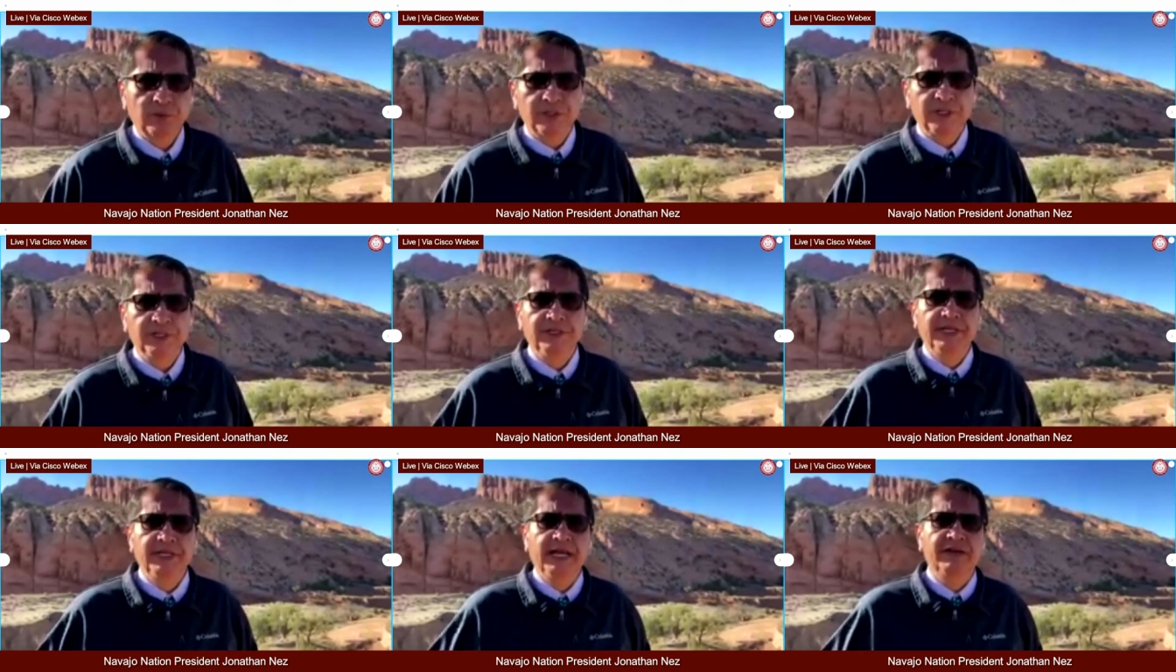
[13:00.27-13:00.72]
We
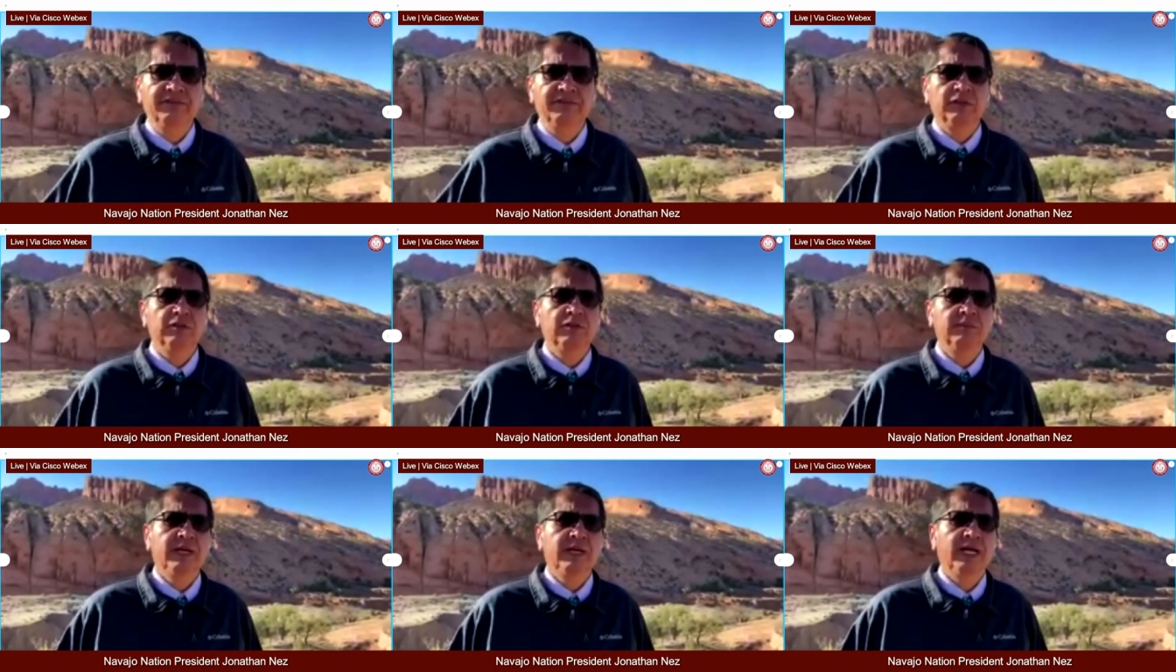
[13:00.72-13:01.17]
were in
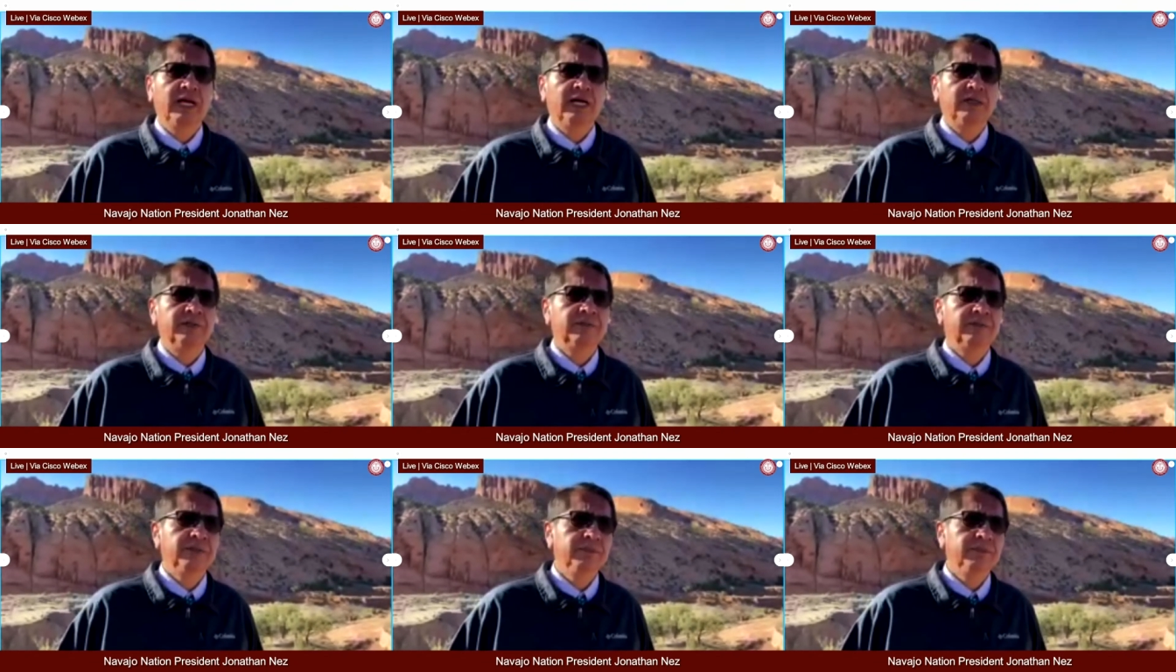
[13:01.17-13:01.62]
Navajo
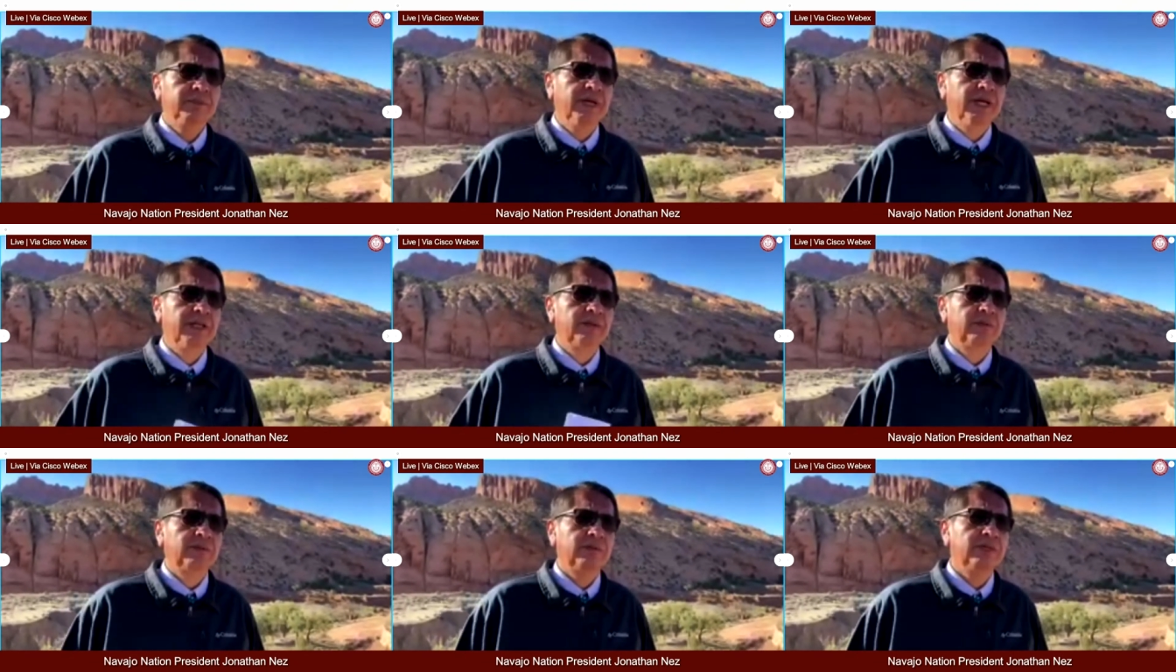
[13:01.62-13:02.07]
Mountain. We
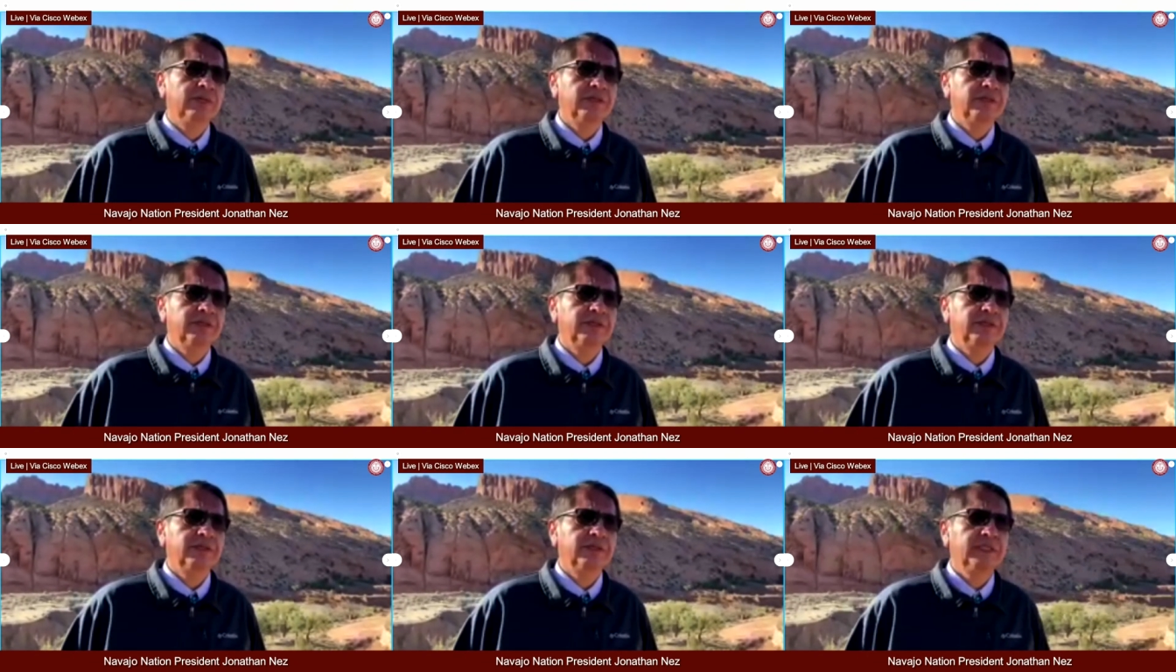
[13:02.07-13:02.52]
met
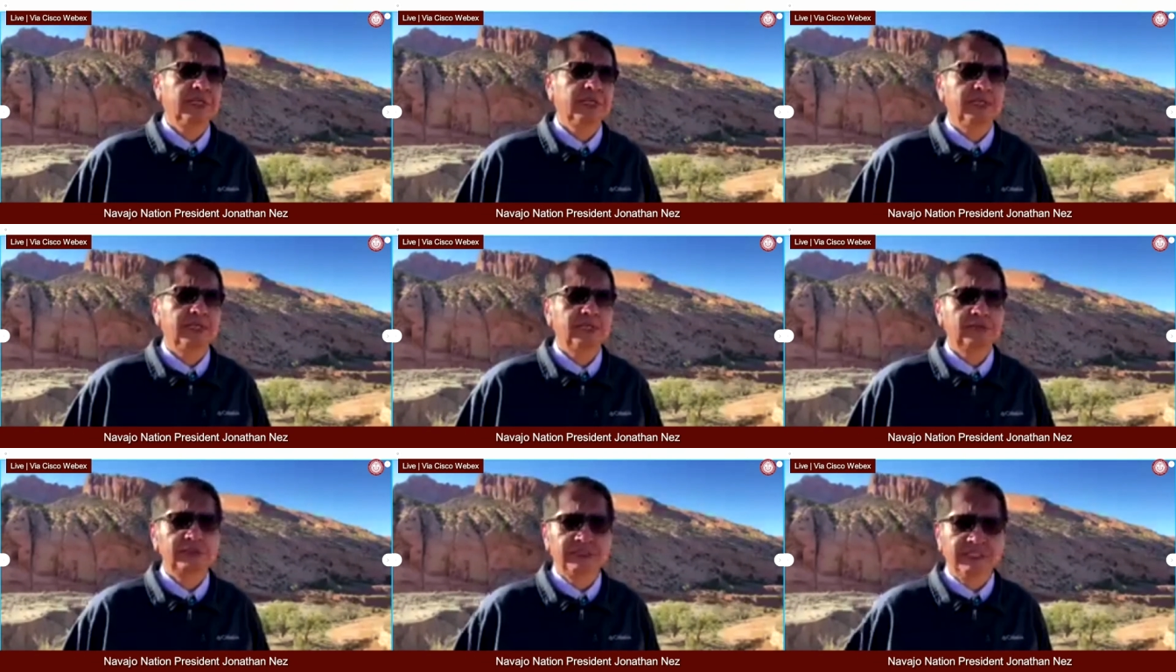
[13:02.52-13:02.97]
with
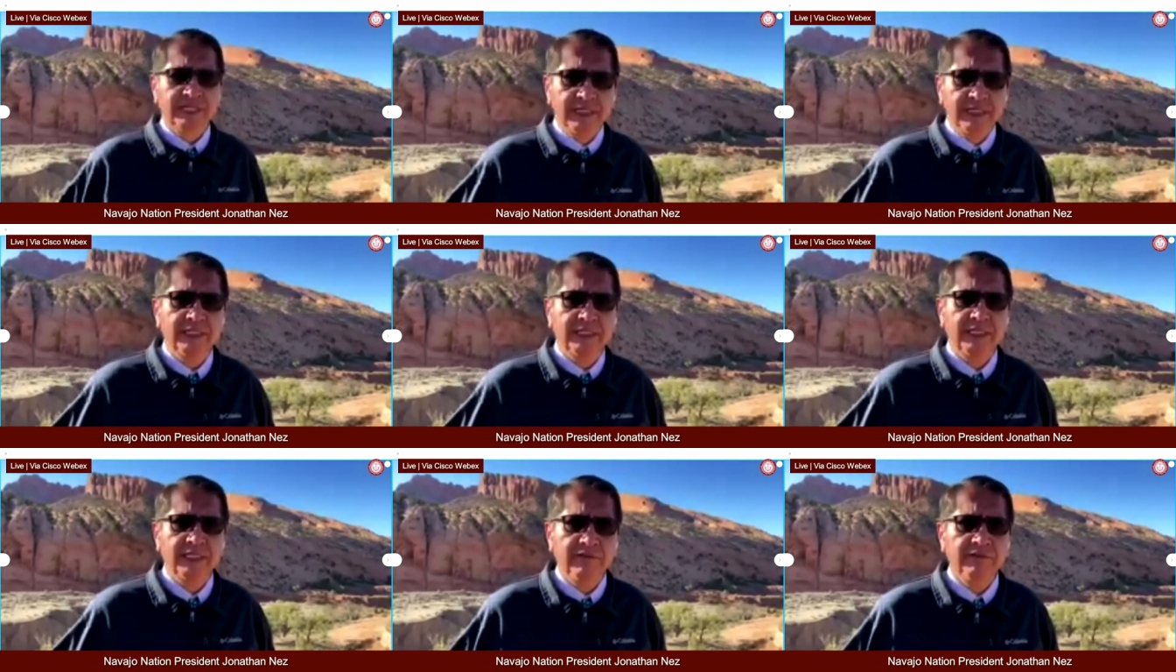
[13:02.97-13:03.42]
the
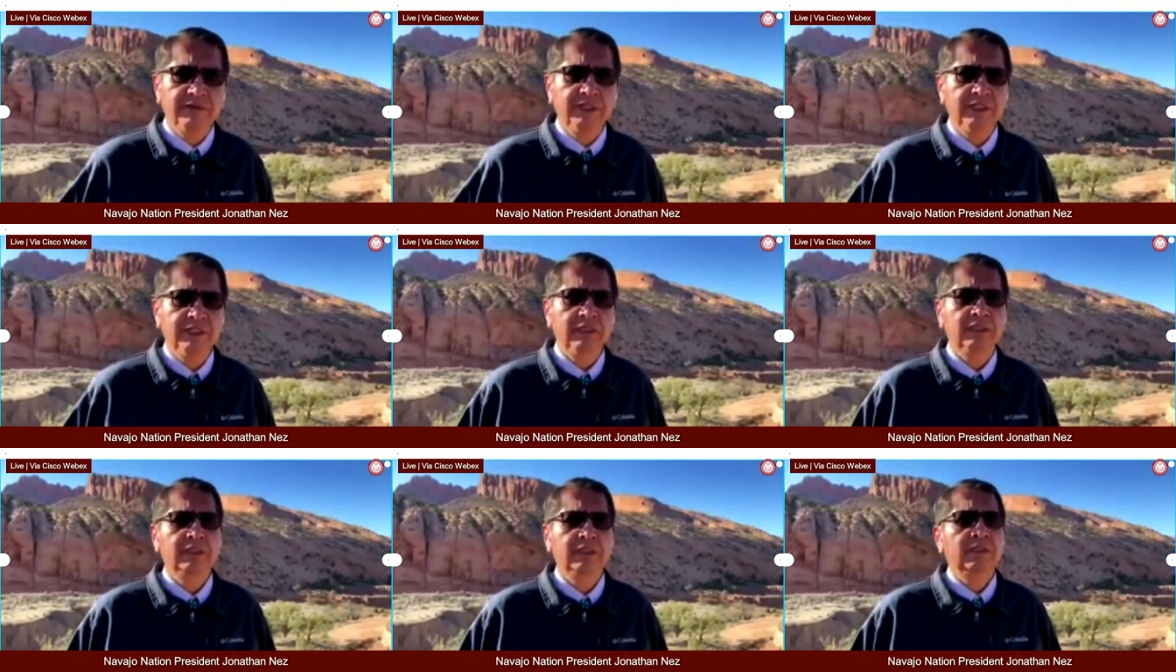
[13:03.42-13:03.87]
Lieutenant
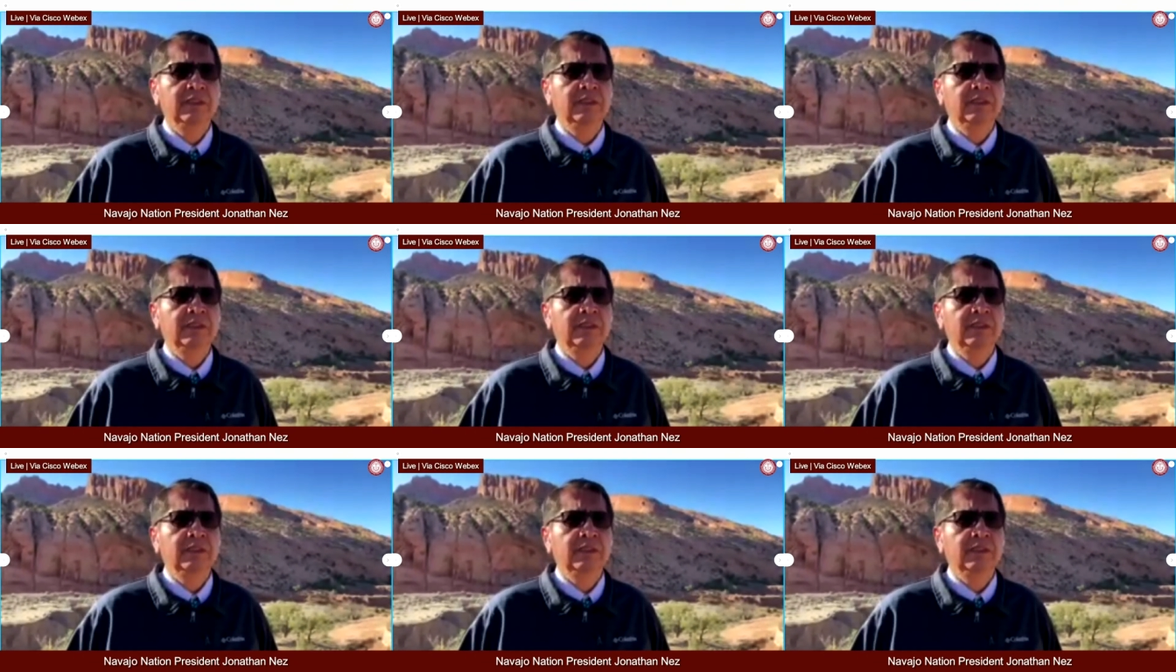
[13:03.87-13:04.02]
Governor,